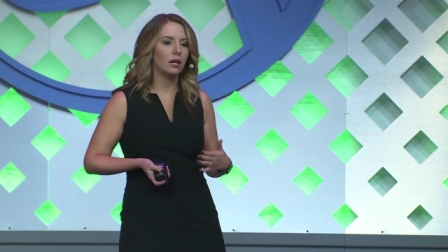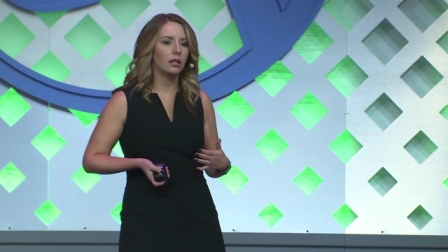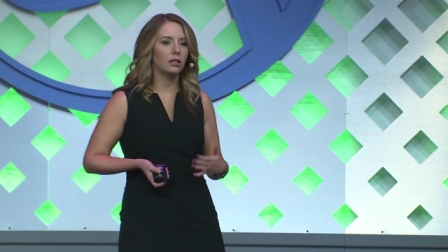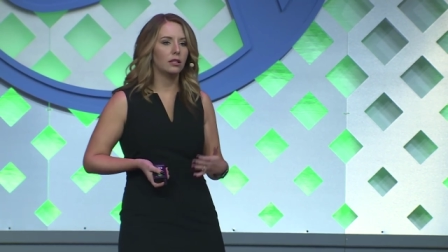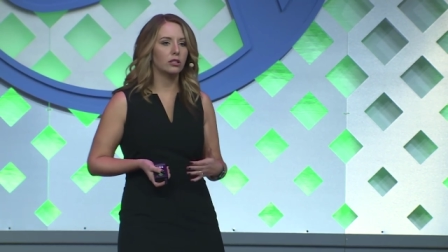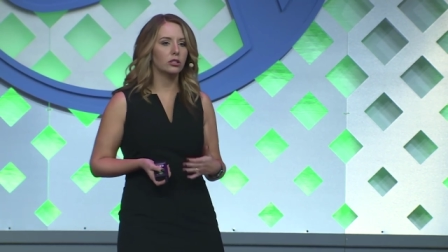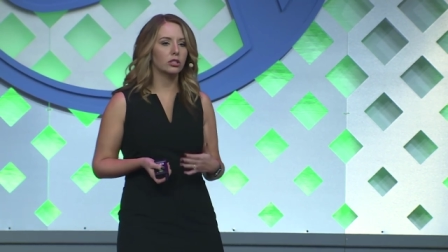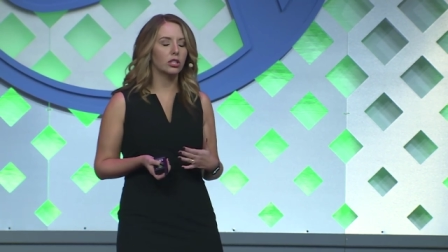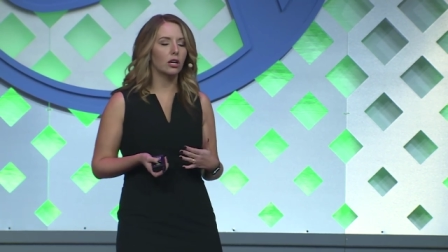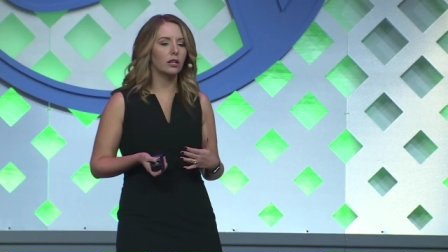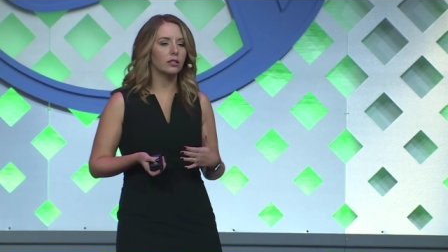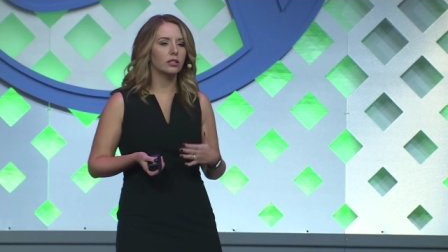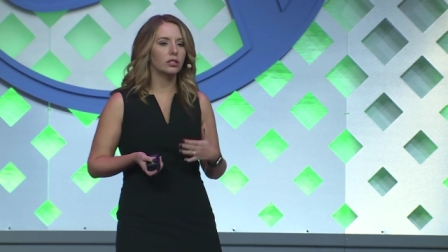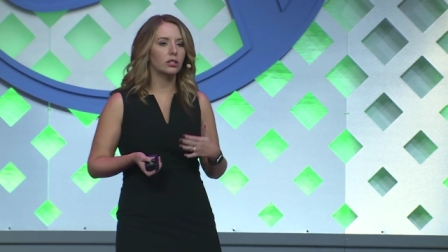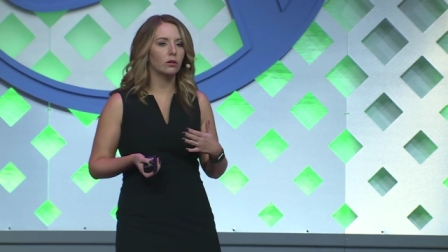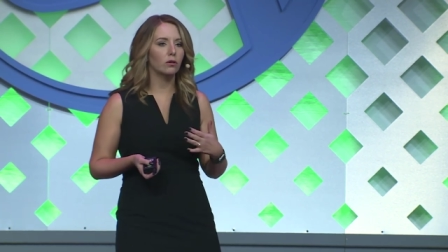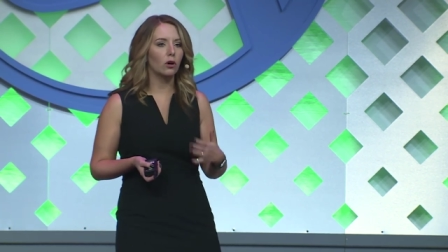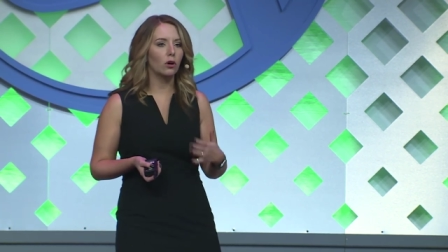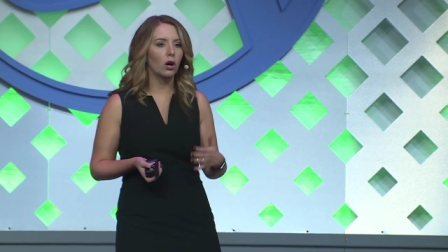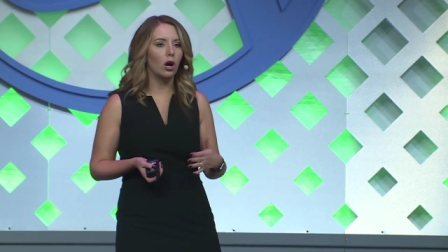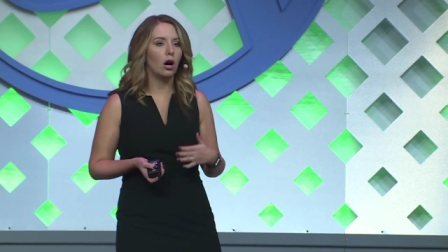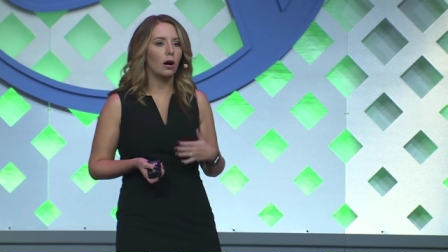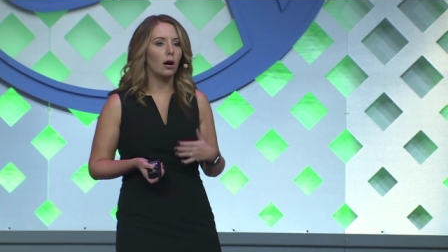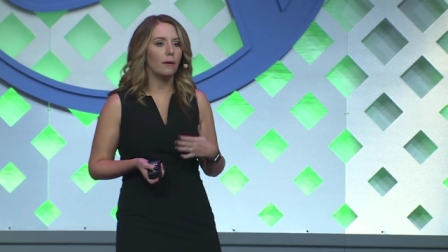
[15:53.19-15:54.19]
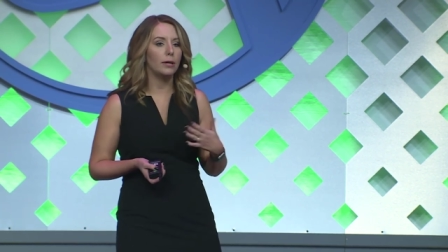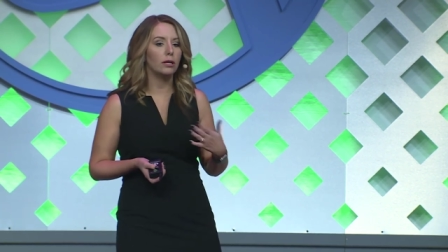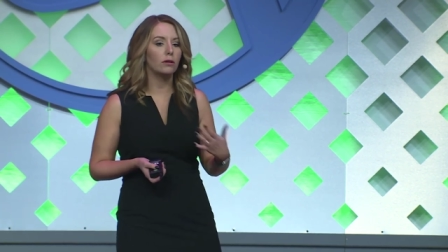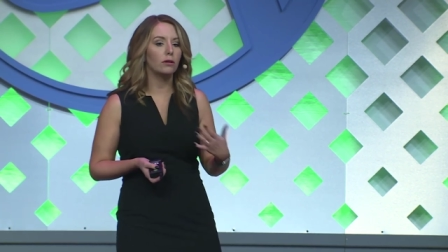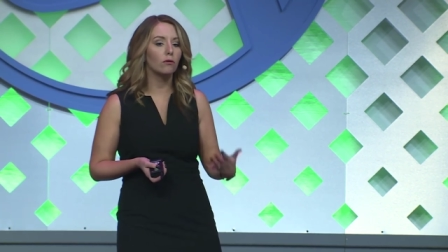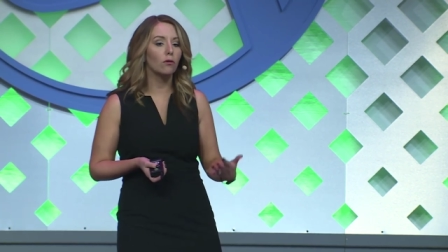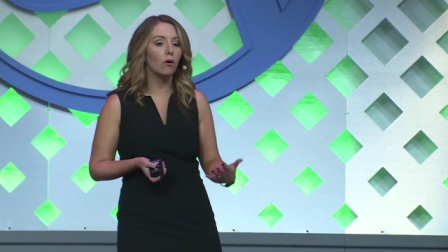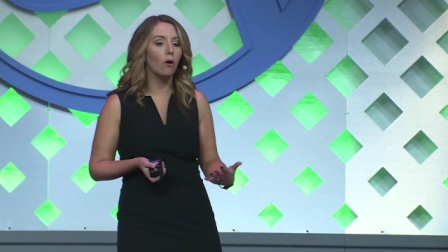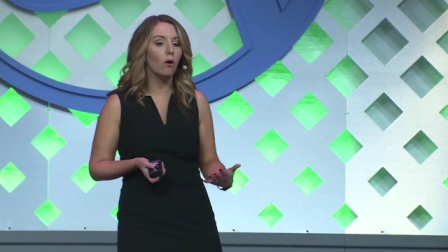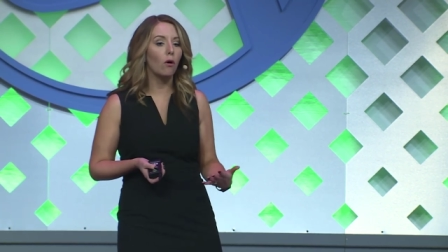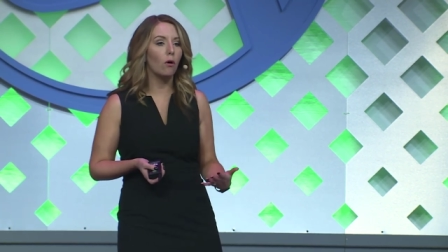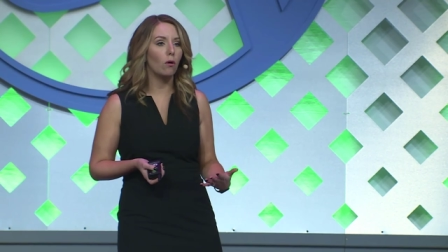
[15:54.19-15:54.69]
There's also
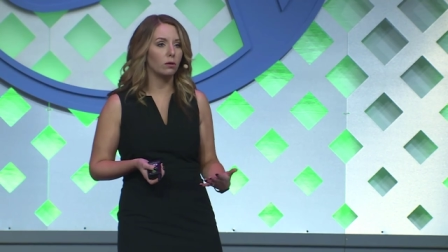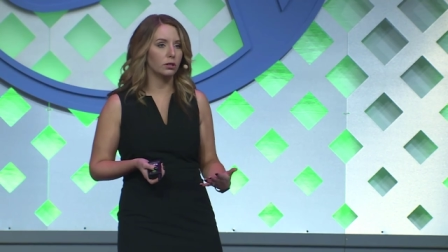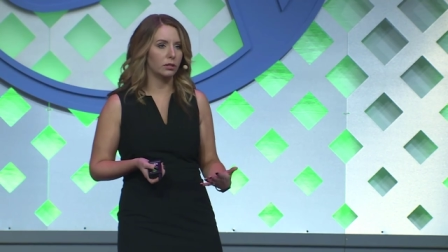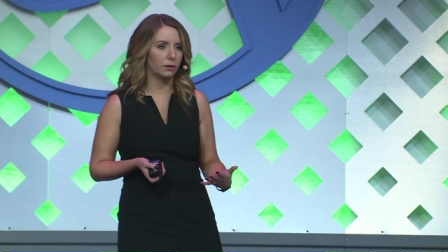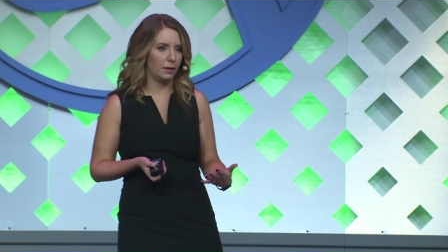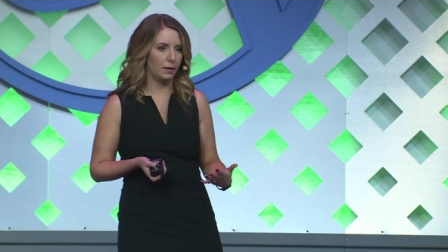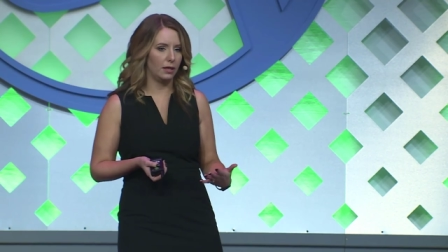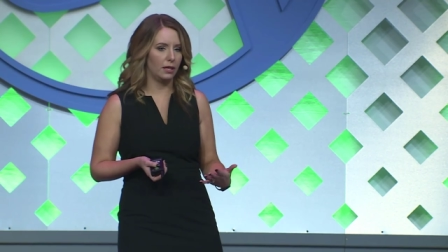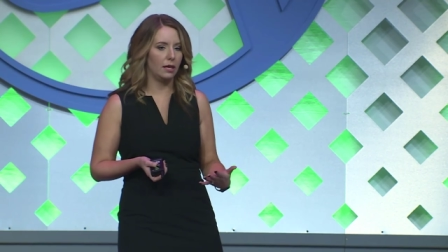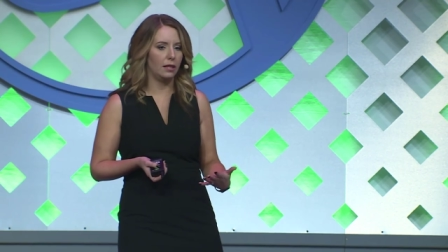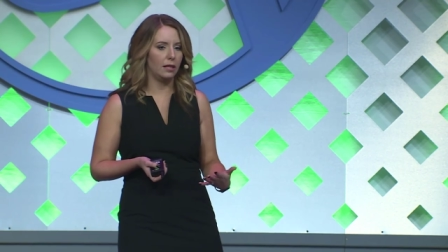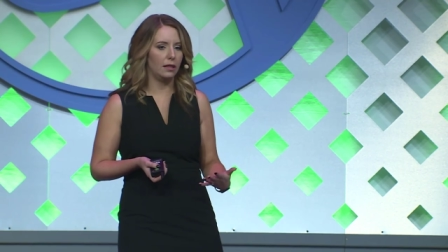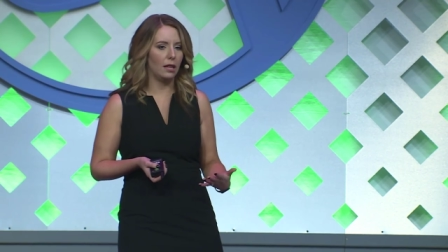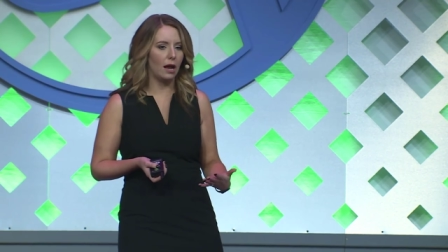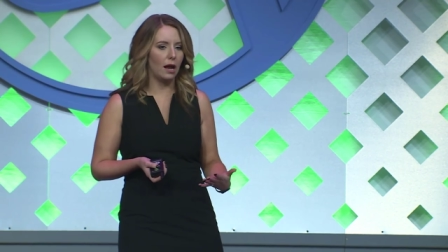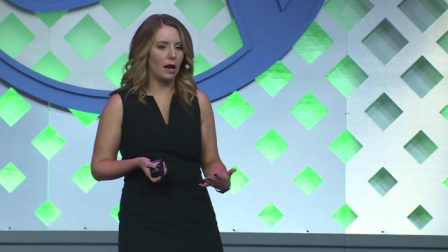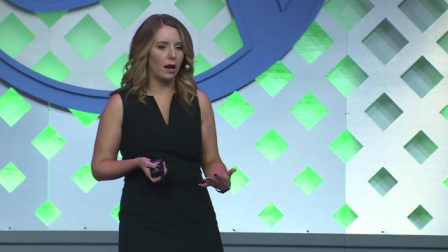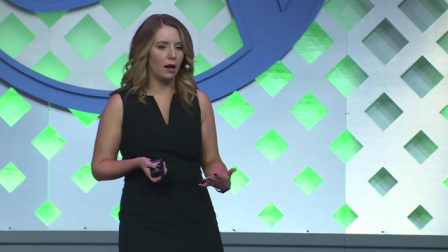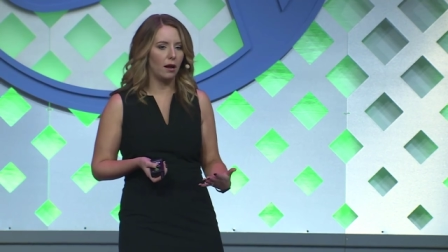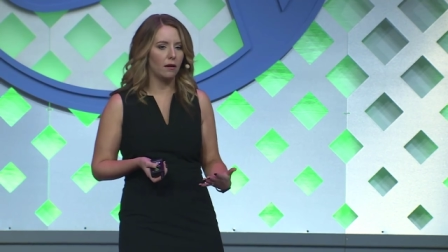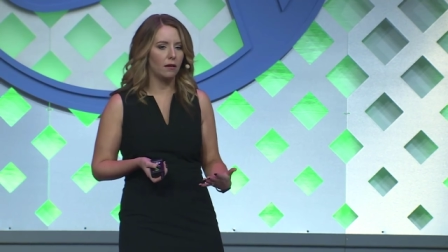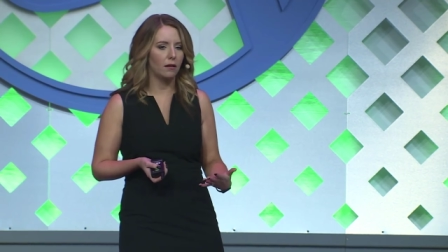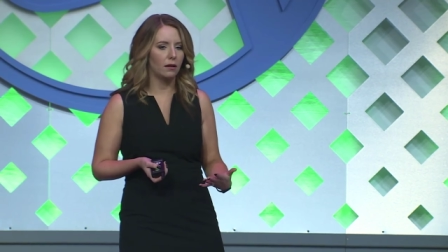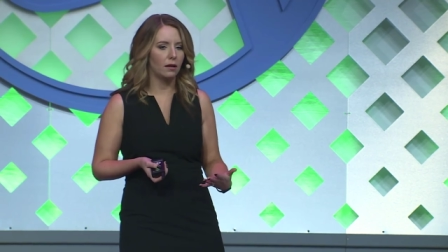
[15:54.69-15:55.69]
common roles within that.